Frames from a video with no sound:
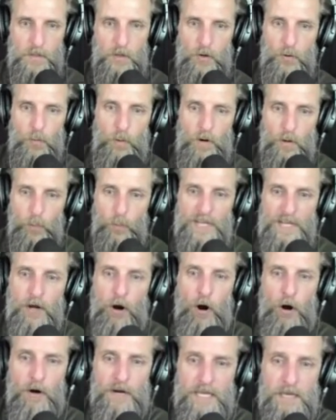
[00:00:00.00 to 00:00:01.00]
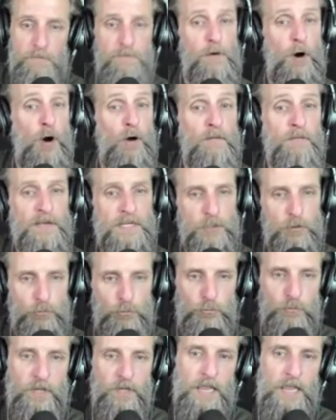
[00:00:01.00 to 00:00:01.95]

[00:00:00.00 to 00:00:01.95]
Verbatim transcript: where we are evolving through the